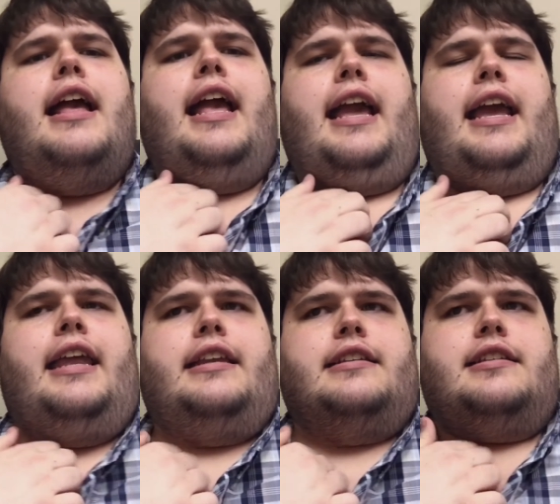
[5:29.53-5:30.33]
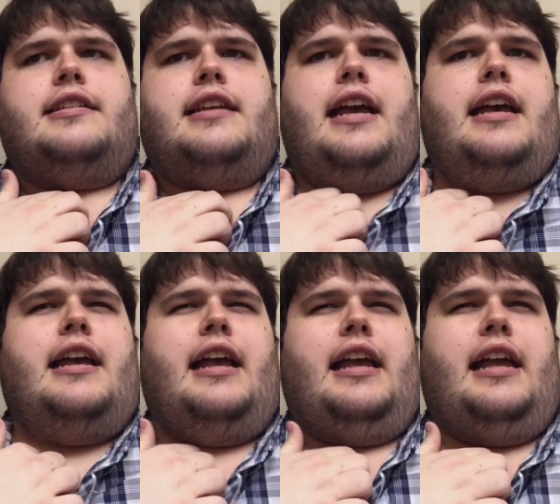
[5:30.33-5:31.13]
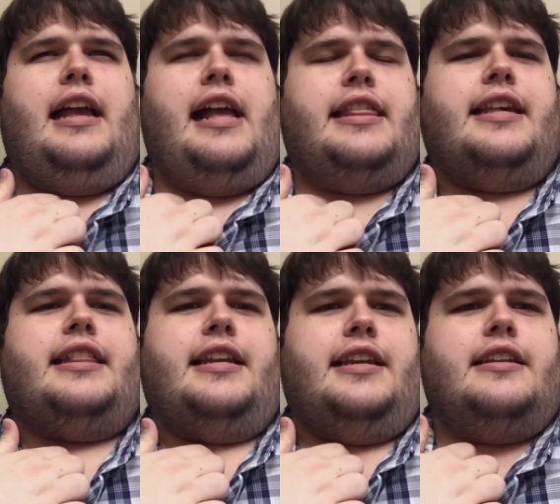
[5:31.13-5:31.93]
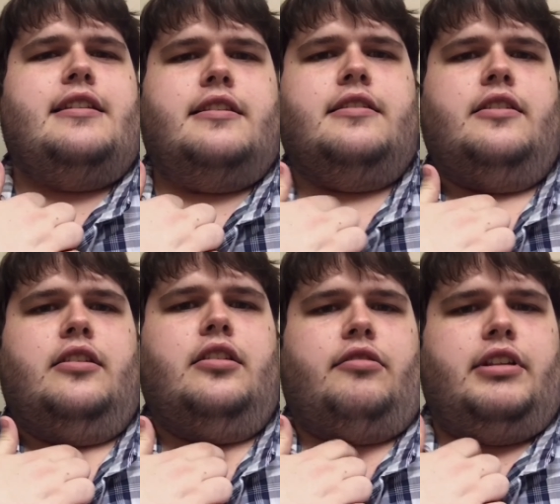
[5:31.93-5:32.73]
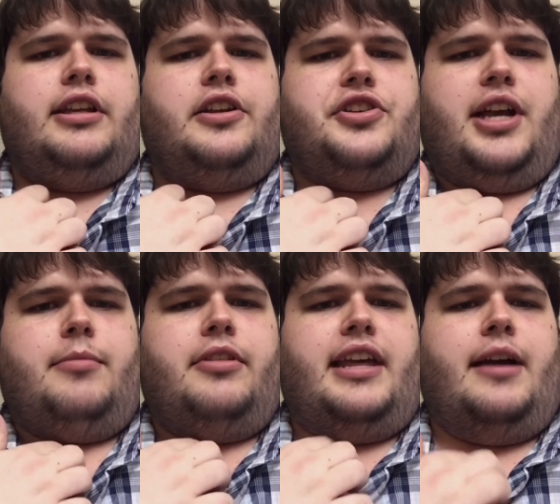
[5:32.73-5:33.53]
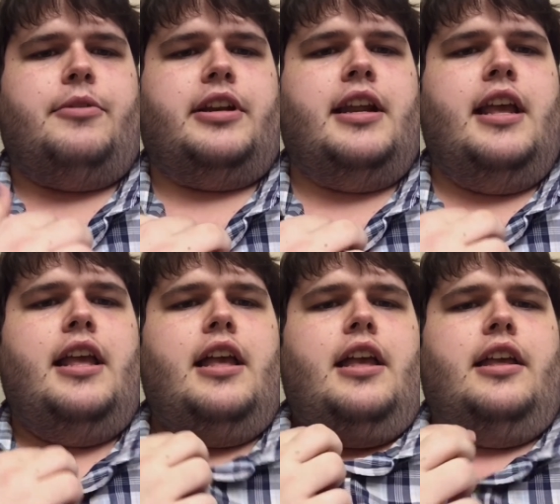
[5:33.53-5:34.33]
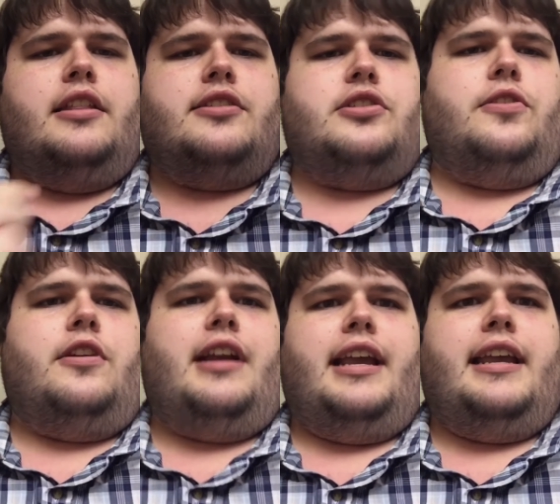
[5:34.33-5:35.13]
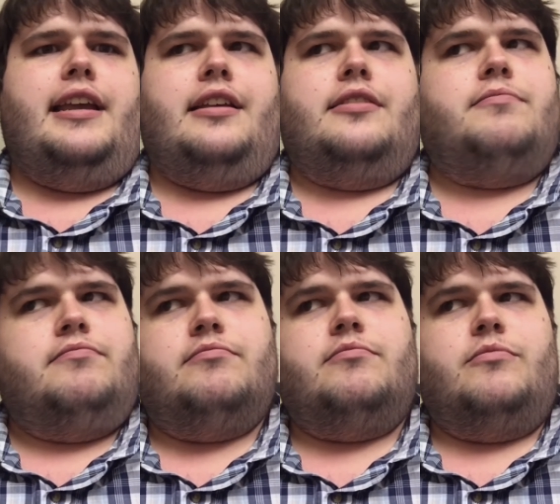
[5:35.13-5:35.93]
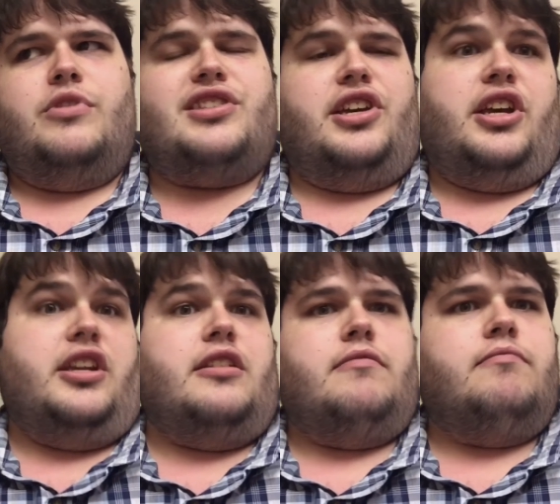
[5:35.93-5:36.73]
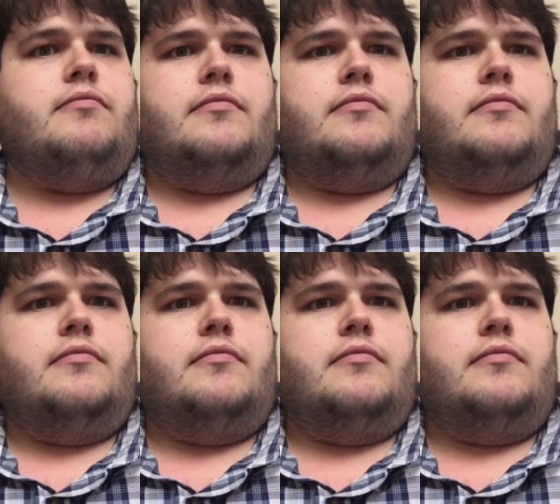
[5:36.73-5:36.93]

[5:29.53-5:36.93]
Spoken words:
and I think they did a really good job with that one. The story was good.